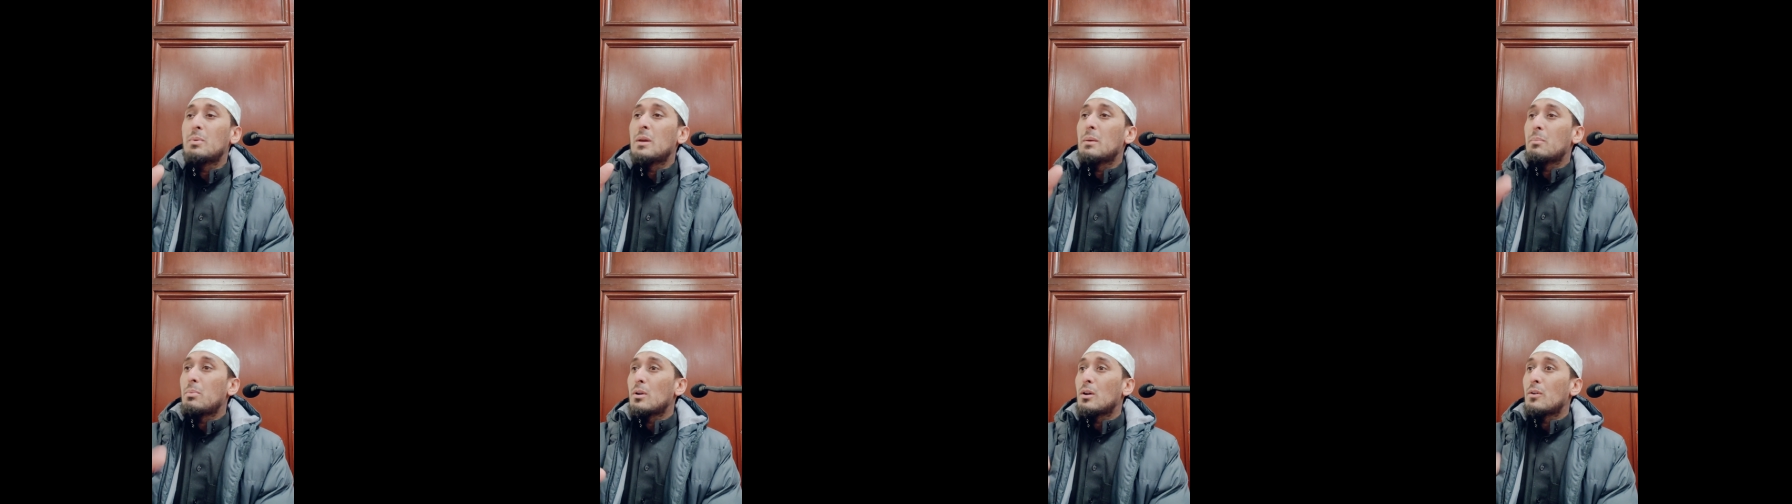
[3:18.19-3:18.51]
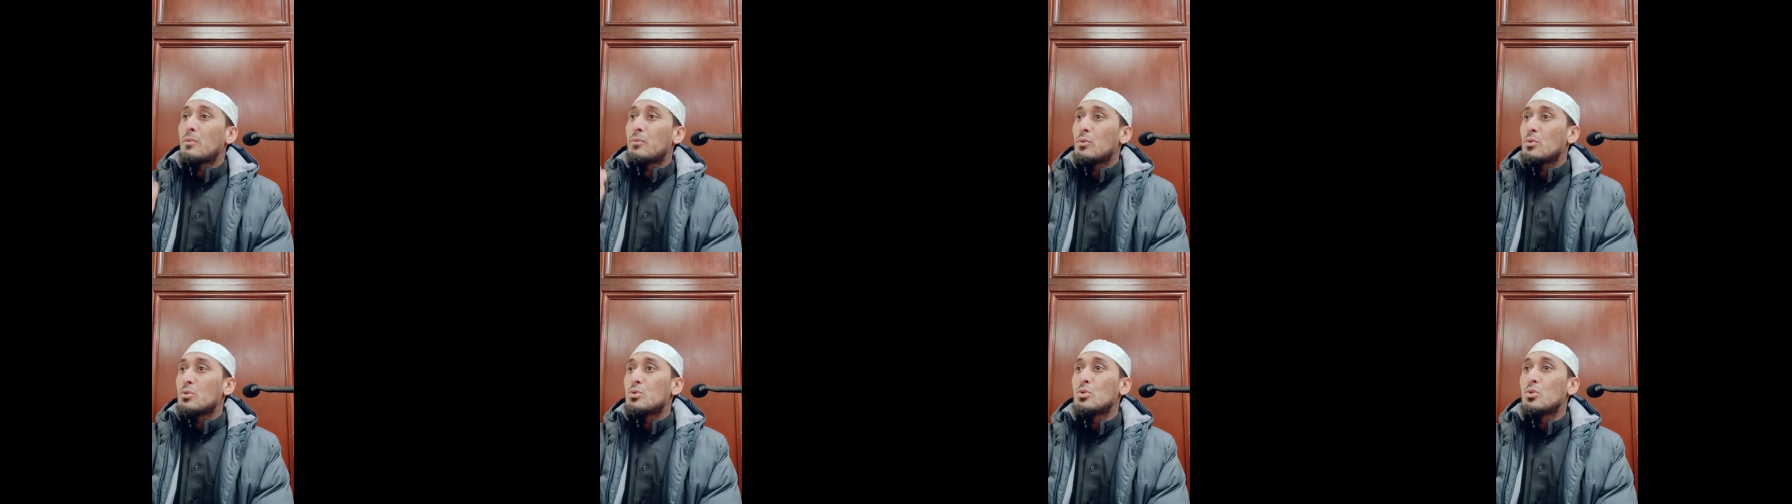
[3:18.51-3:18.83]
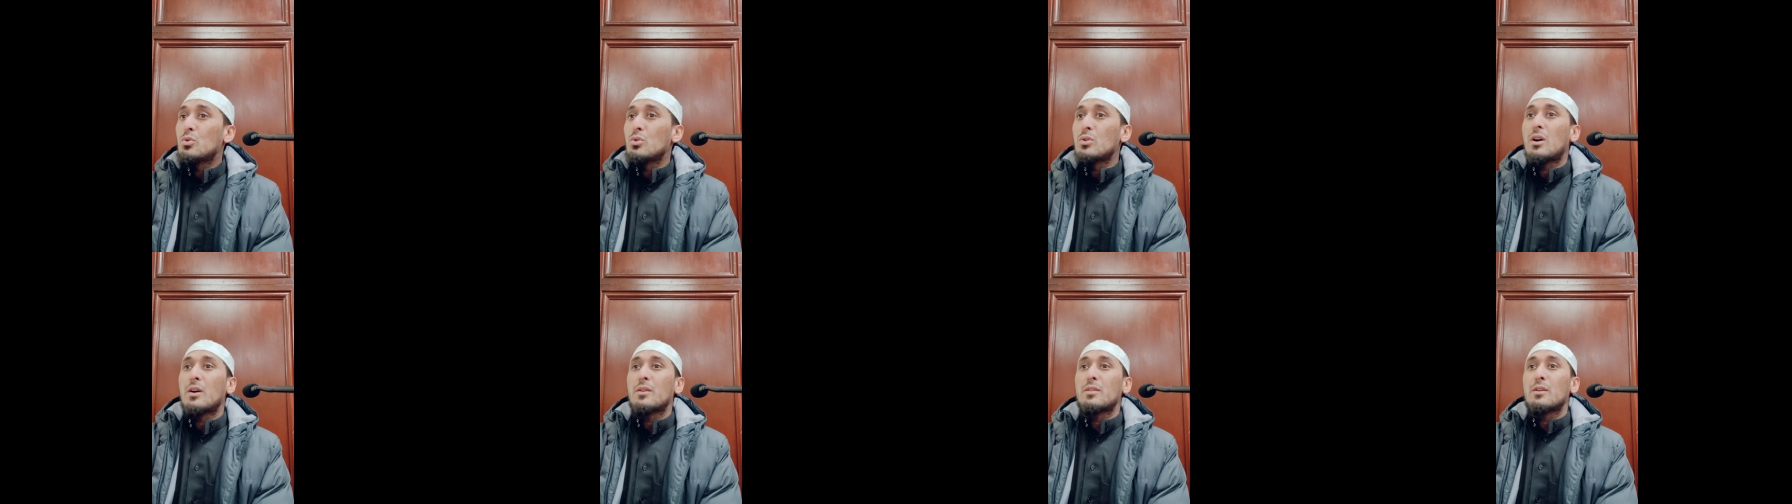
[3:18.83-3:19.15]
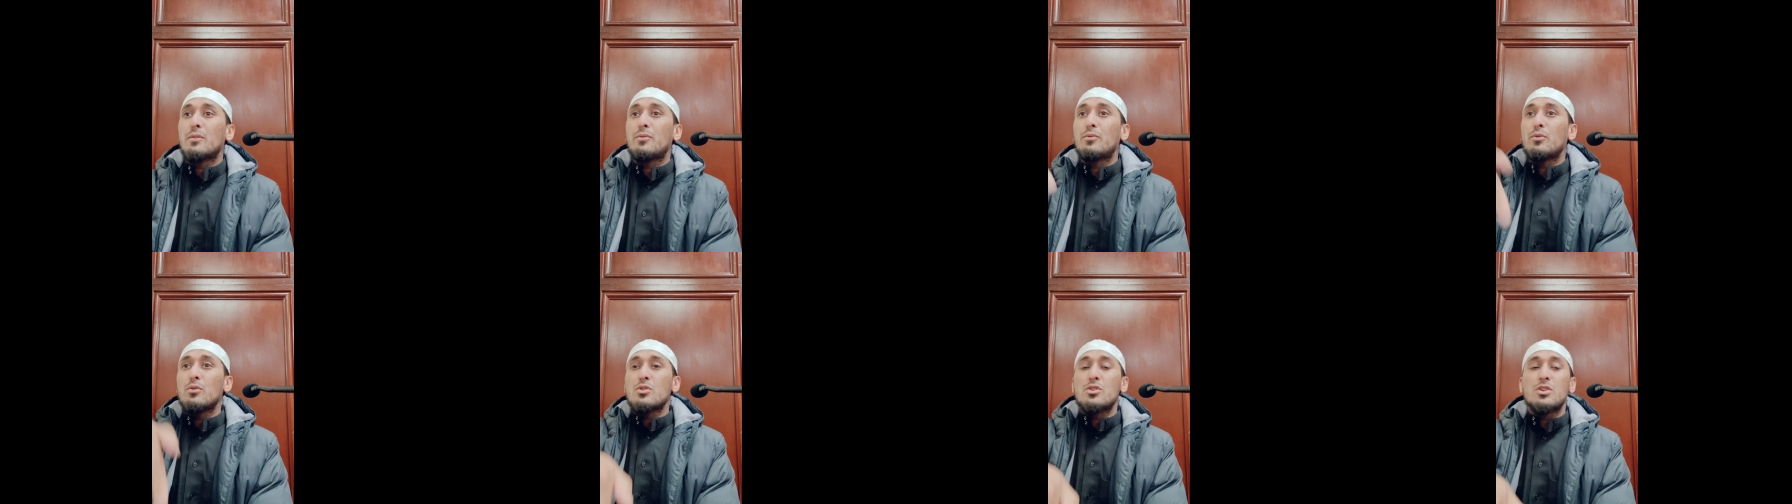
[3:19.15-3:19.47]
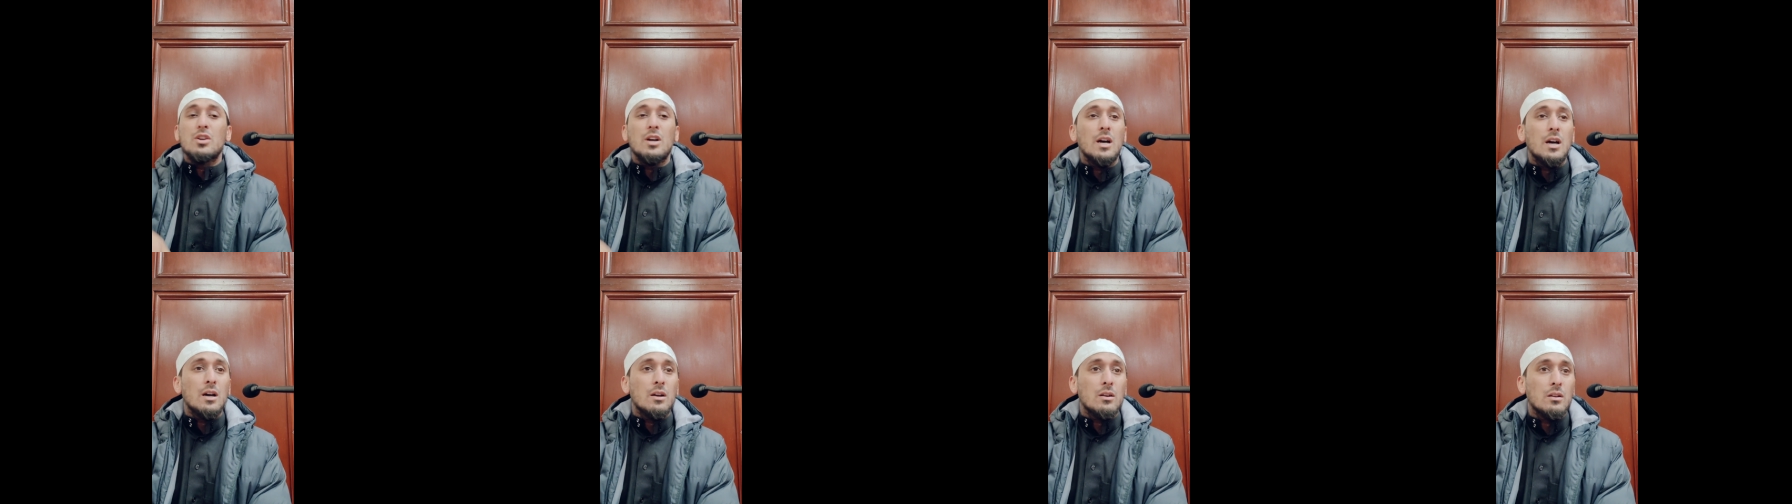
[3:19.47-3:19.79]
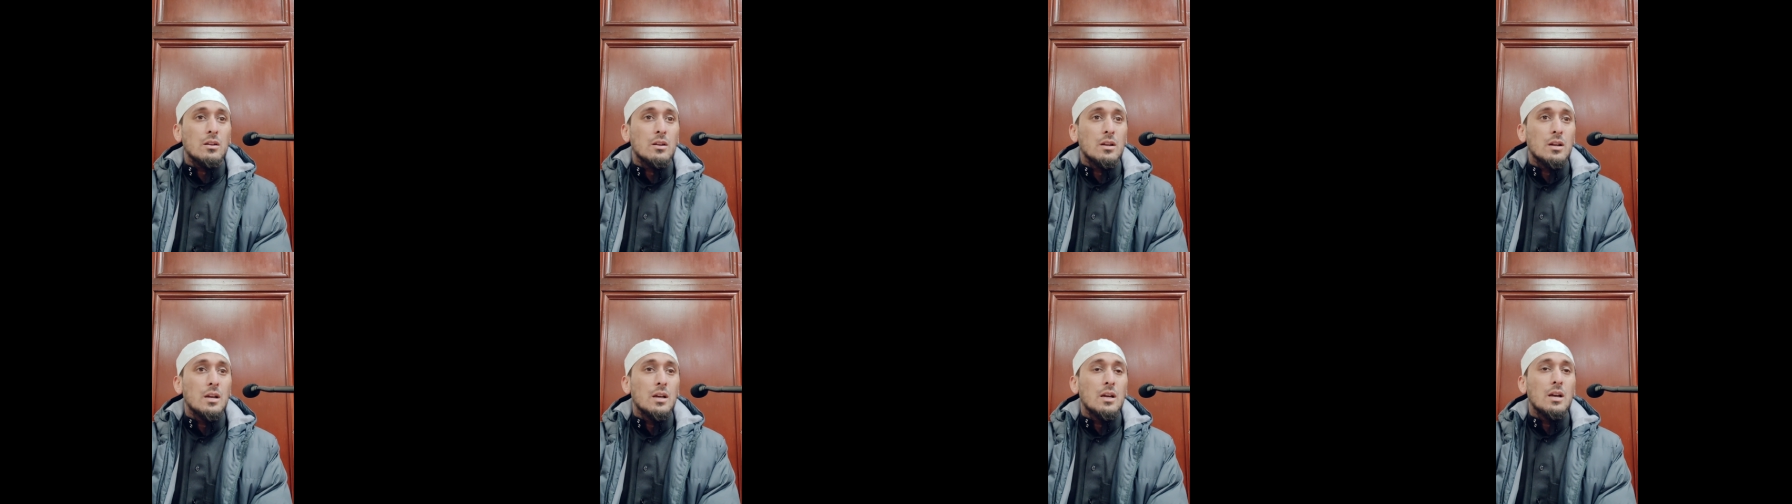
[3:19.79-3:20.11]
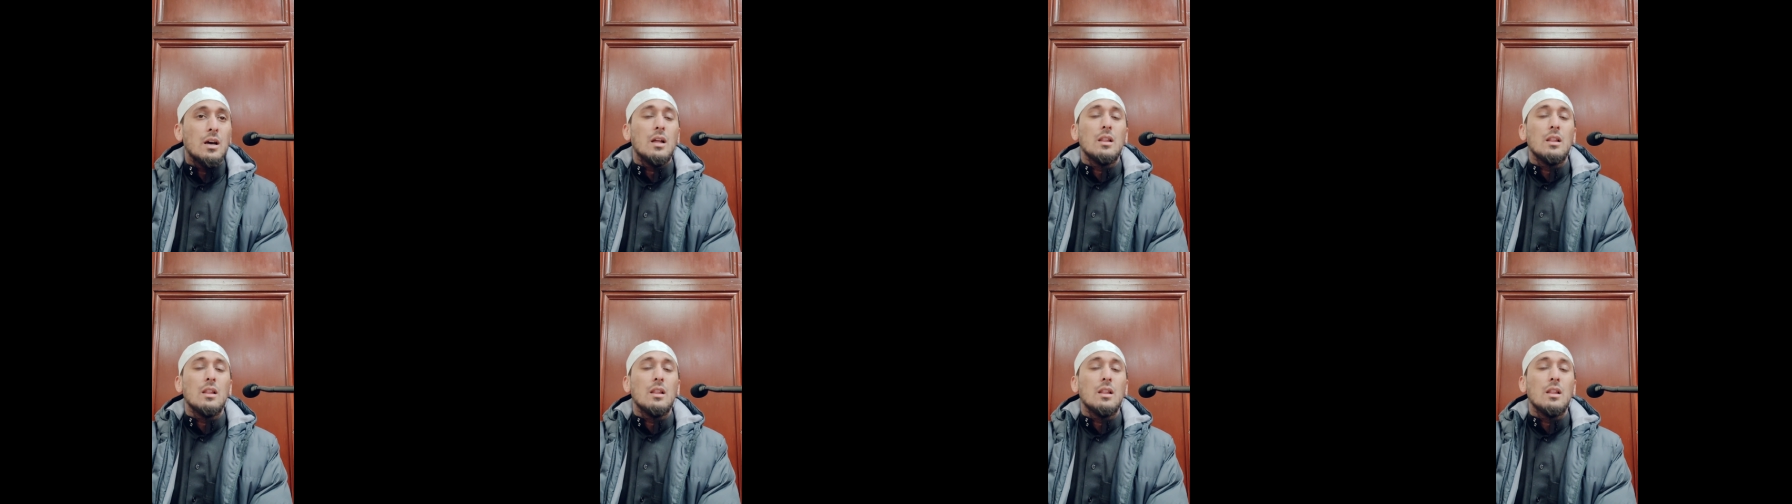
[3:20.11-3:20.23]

the people of Fujur are the Fujjar.